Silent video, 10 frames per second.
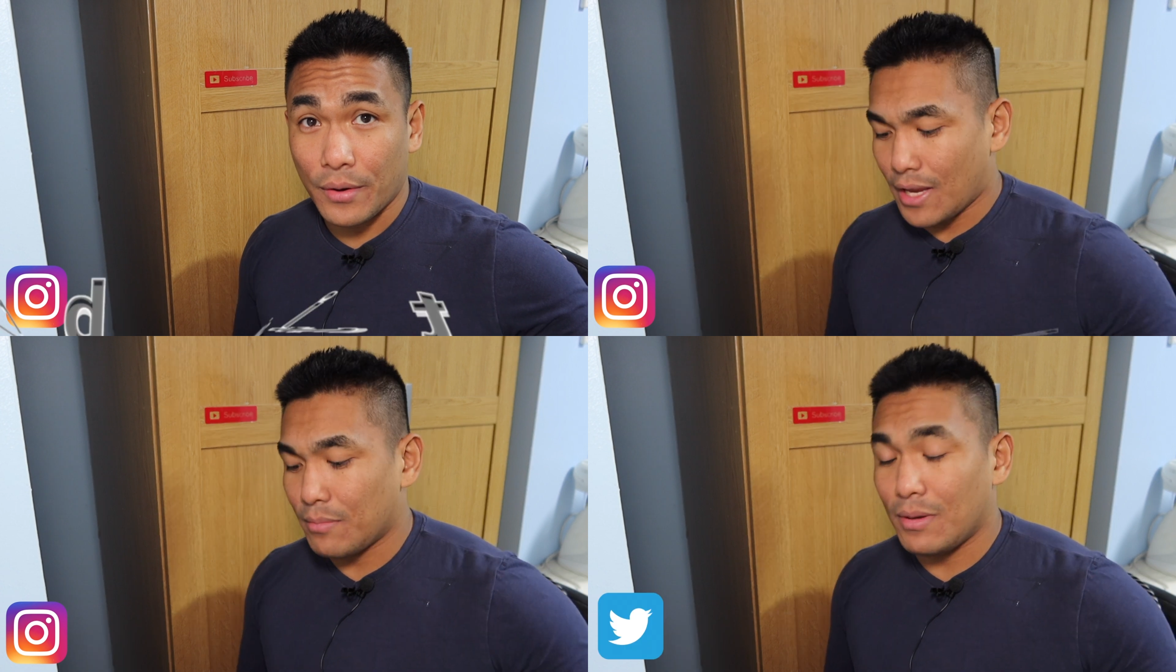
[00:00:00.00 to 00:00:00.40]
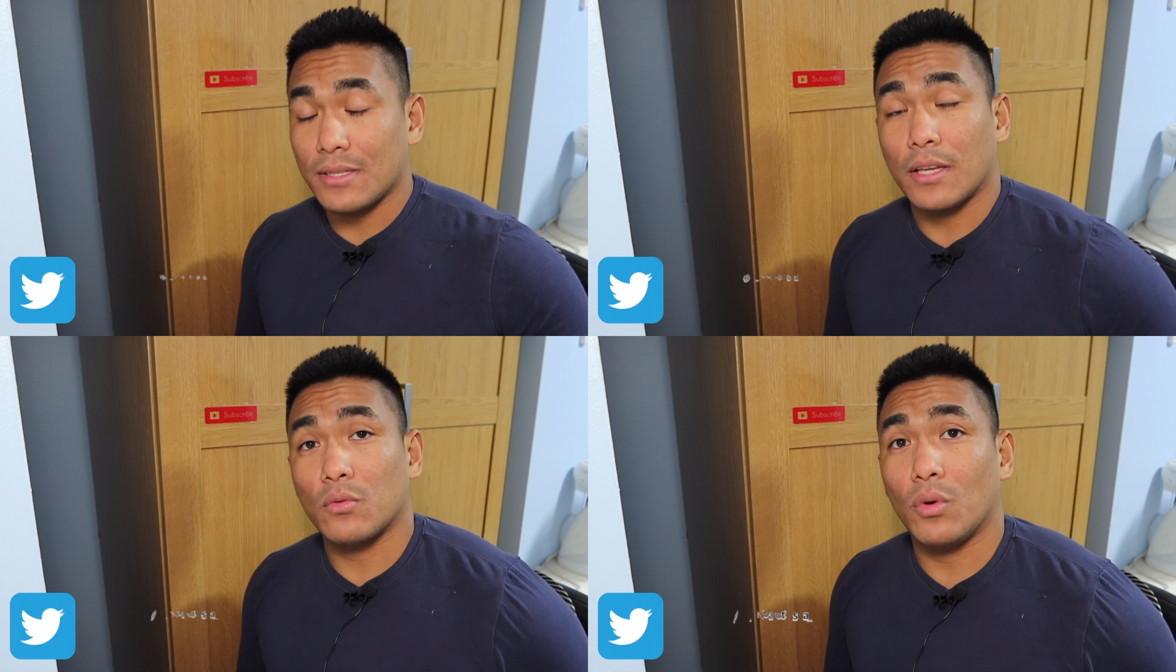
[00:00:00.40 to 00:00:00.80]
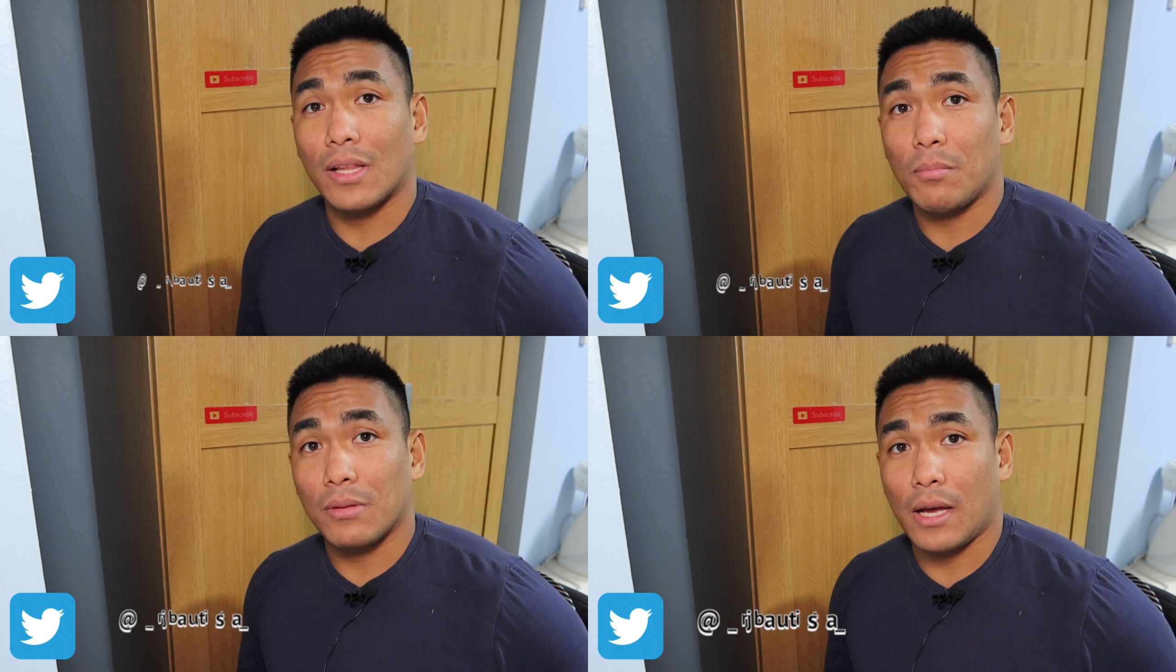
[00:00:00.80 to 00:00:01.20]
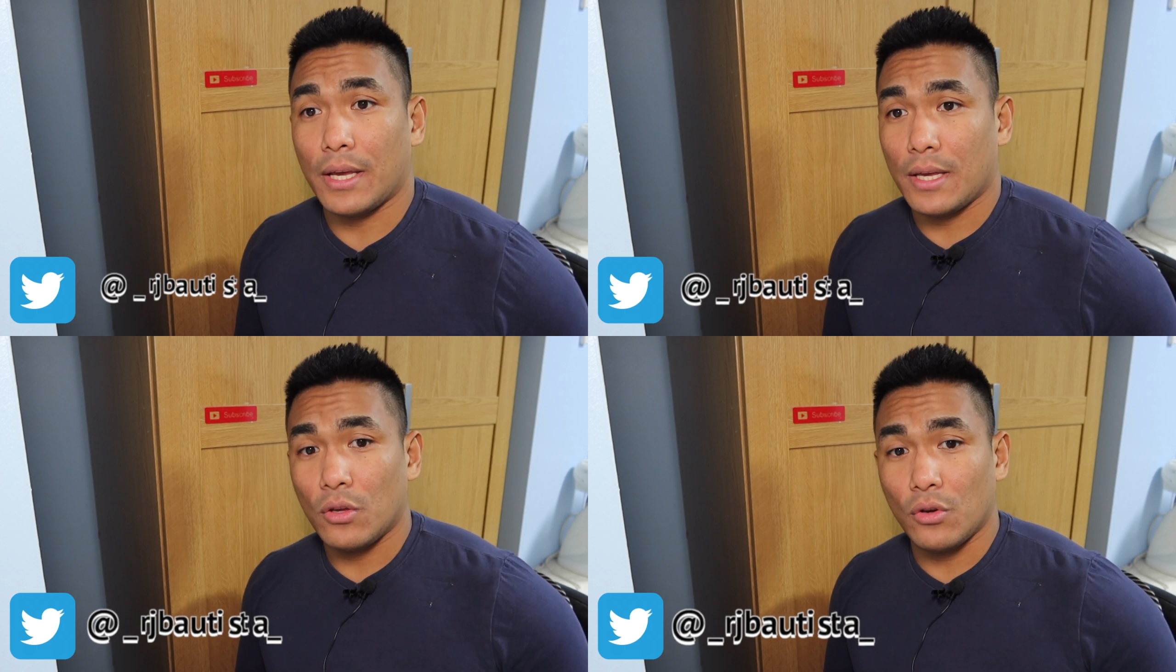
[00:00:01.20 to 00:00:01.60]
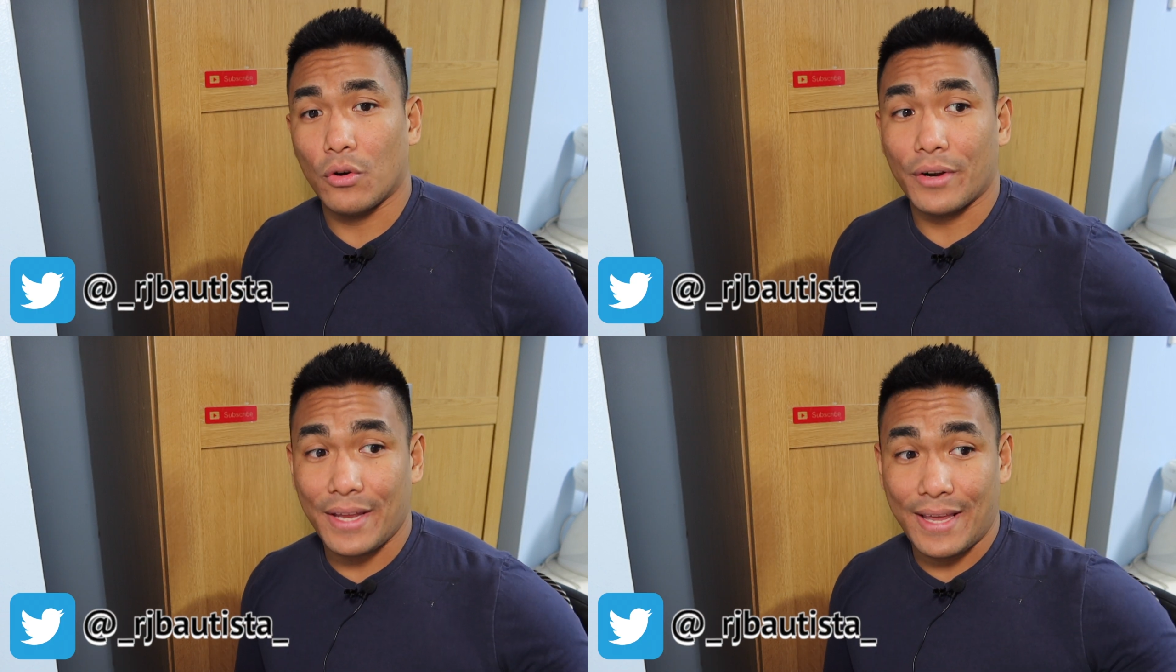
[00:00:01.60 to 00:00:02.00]
Zen Business will apply
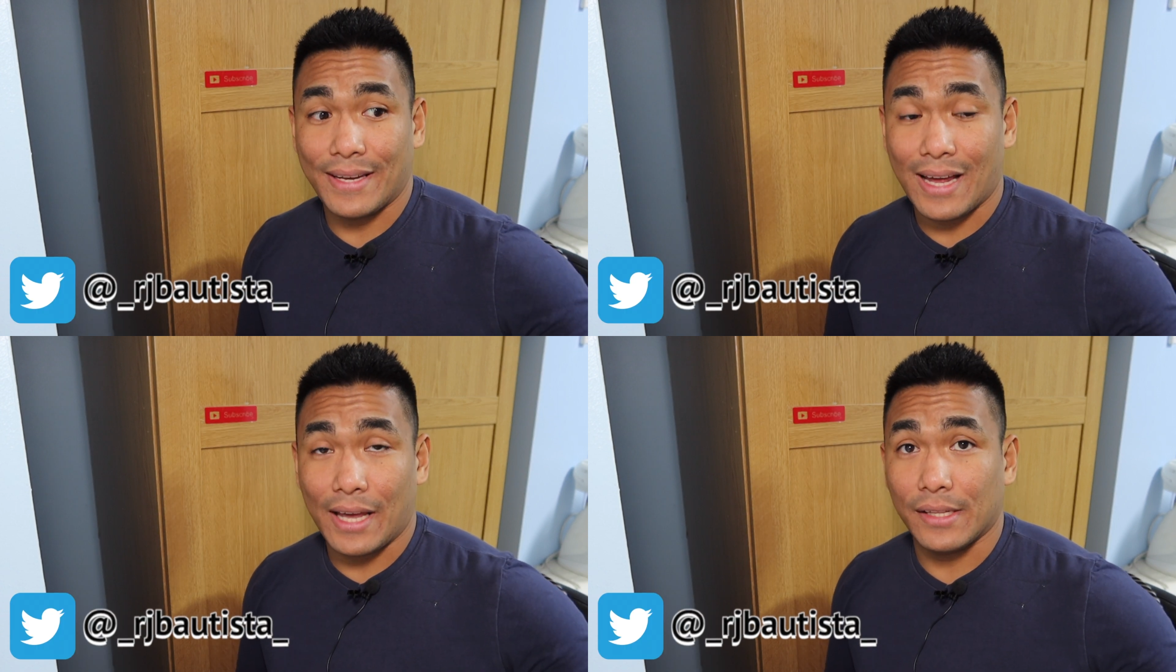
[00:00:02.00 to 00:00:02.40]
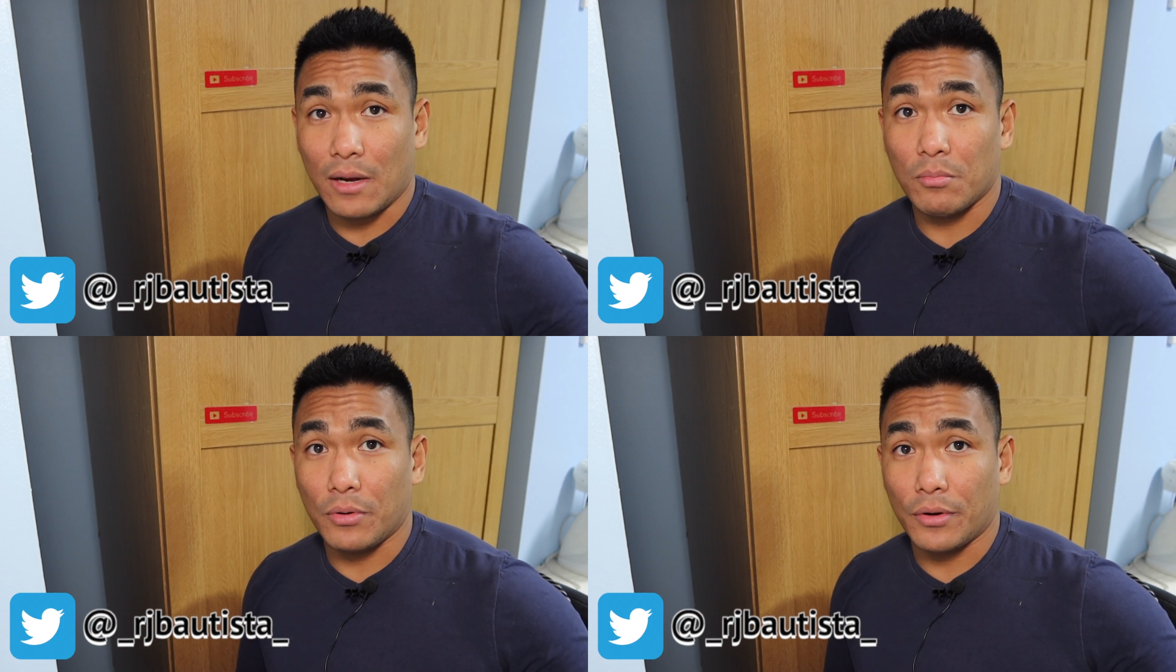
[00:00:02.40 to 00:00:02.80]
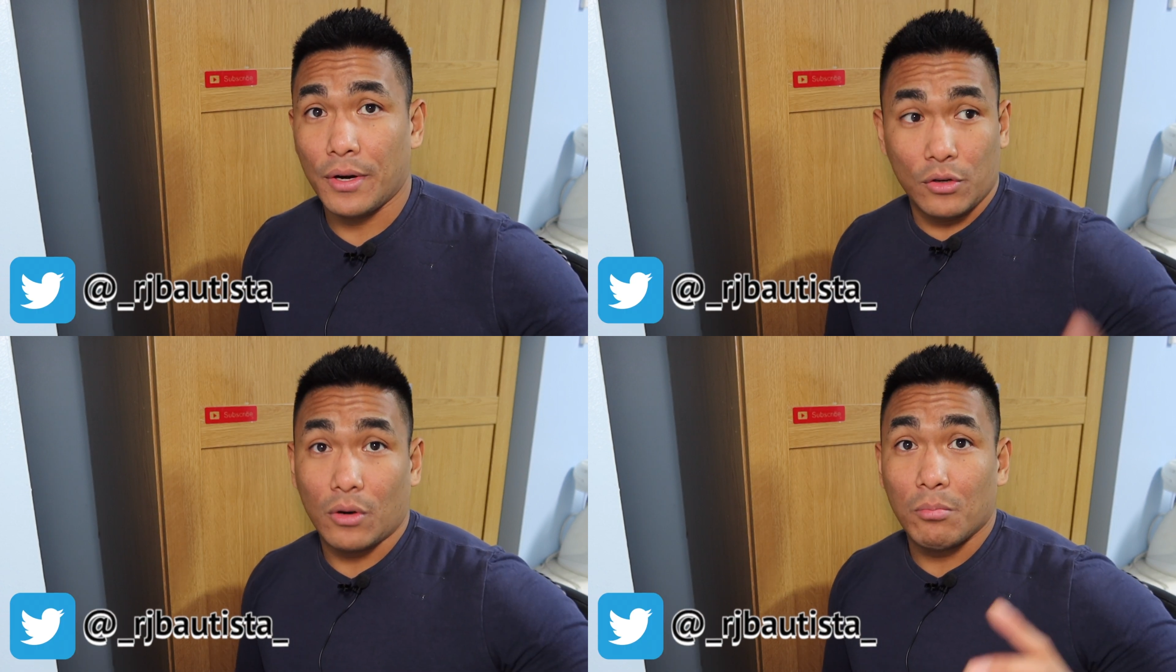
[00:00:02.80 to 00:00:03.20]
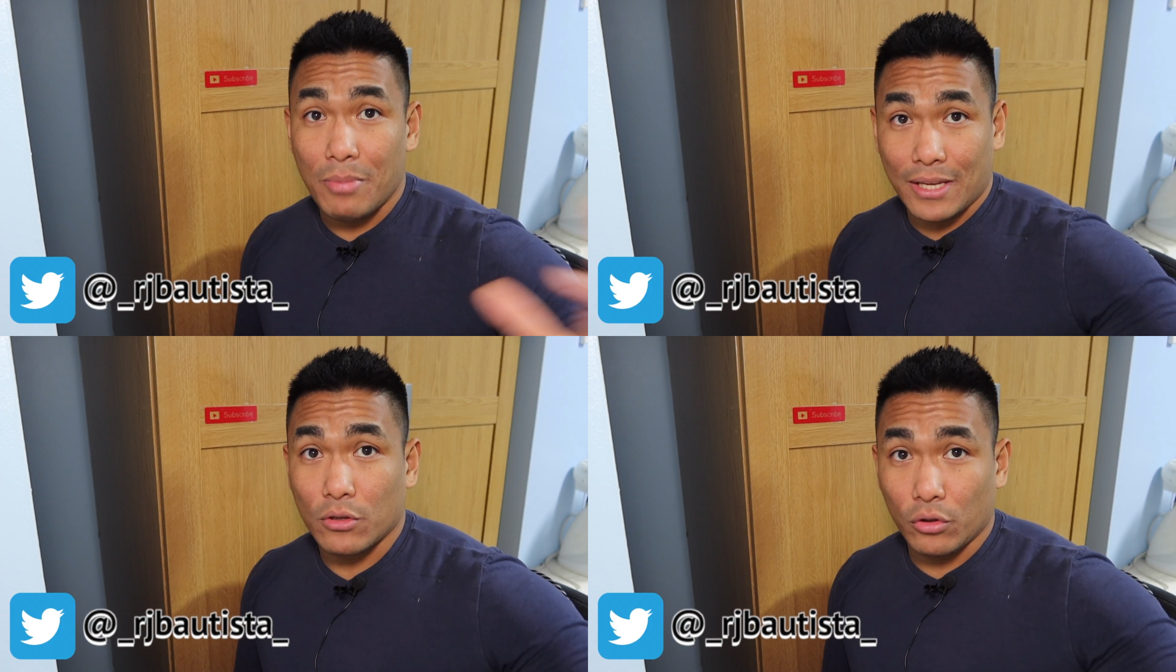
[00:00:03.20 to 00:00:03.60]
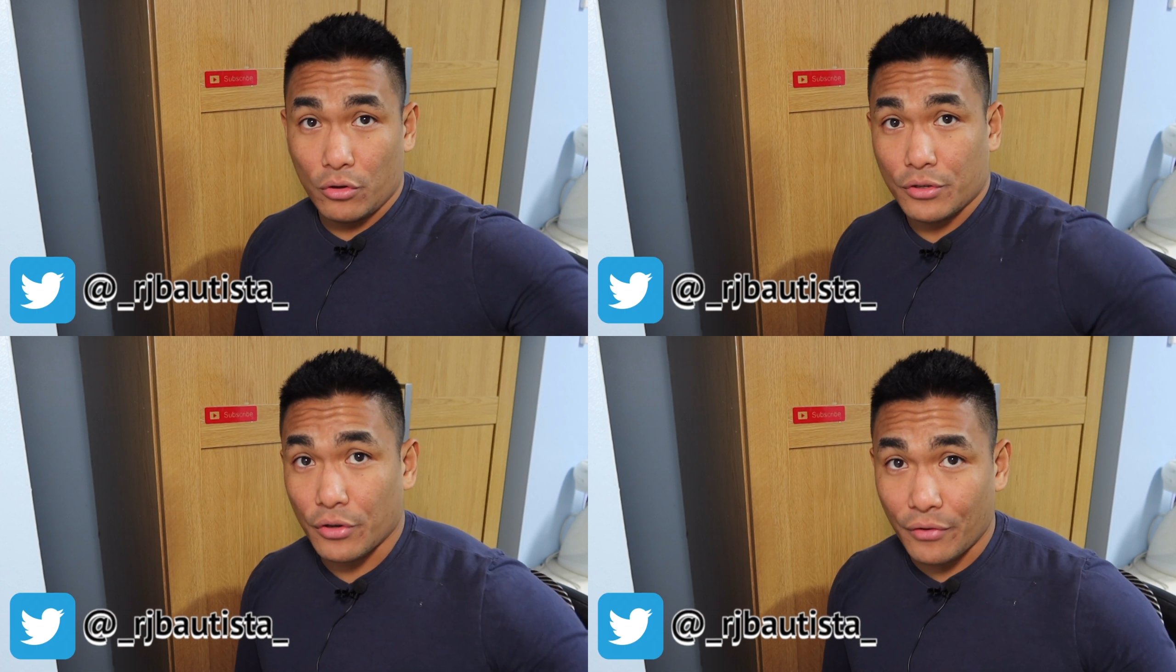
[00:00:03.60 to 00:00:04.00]
your ENI number, you know, based on
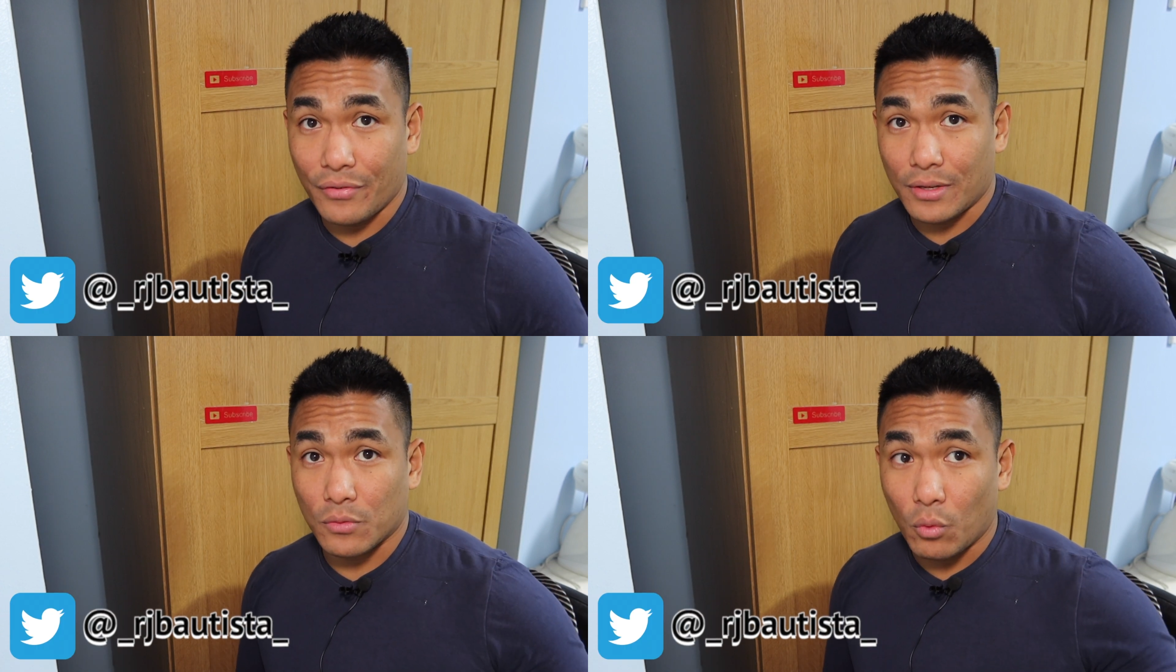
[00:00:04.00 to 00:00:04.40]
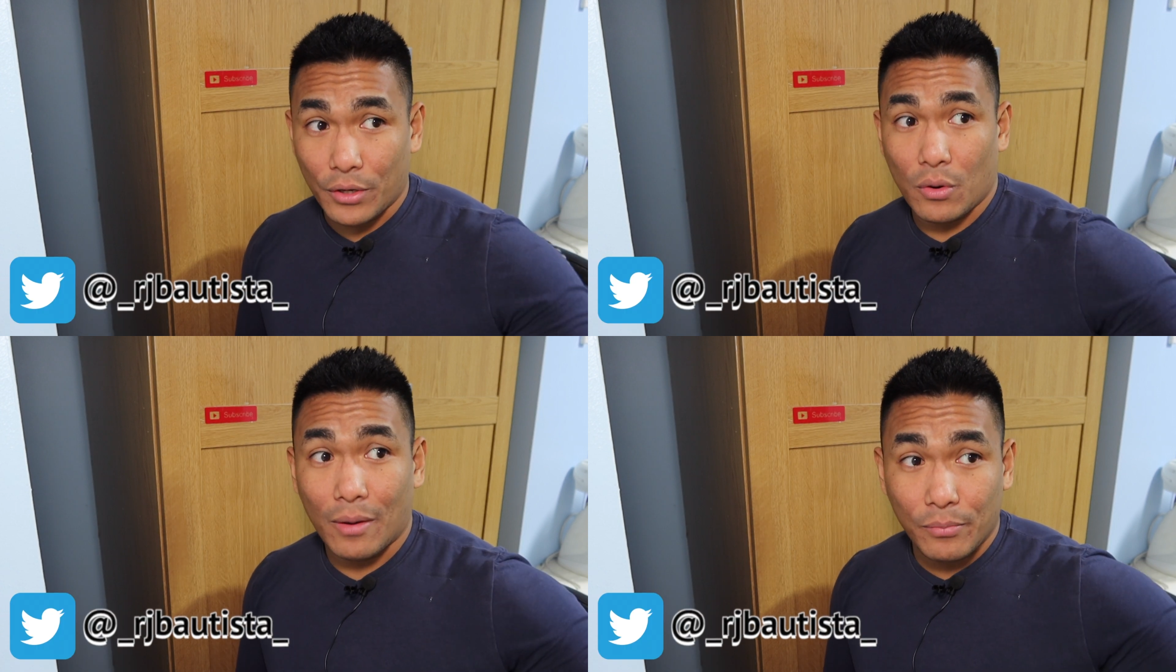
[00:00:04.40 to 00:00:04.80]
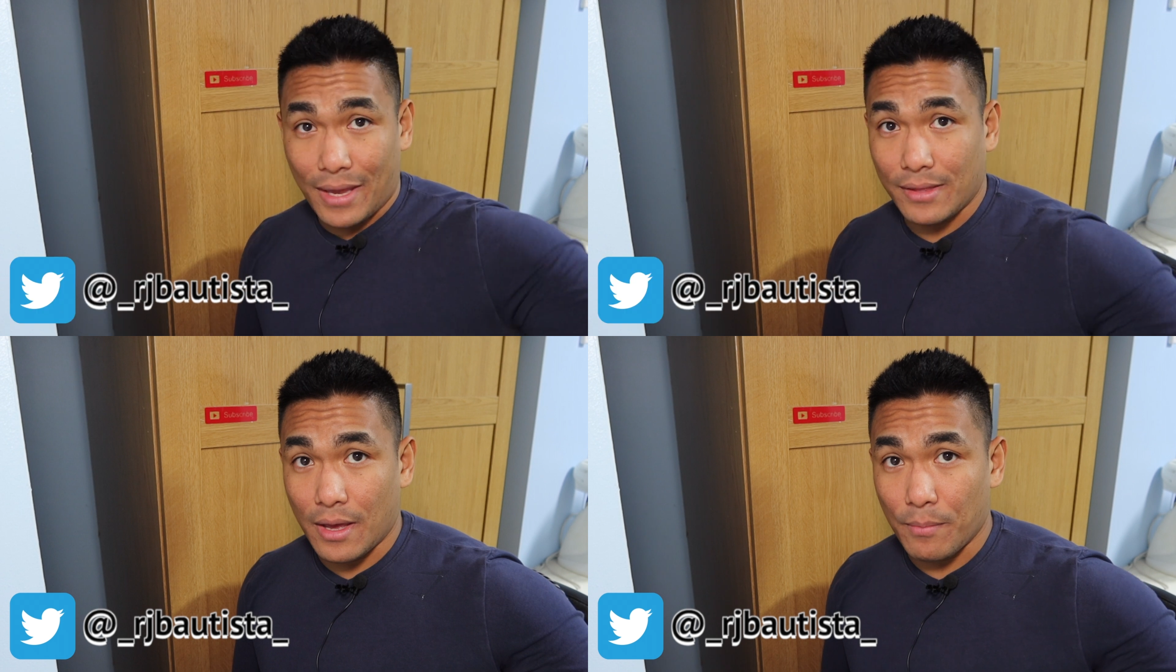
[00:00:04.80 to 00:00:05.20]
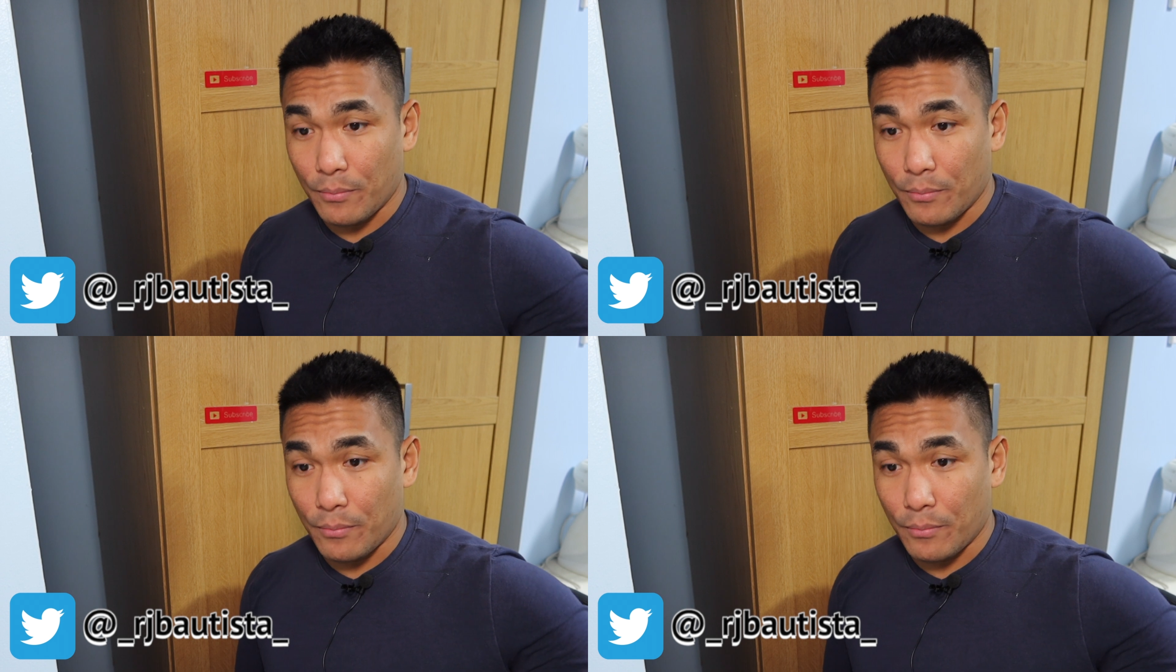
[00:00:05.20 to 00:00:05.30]
their service, what you have paid them,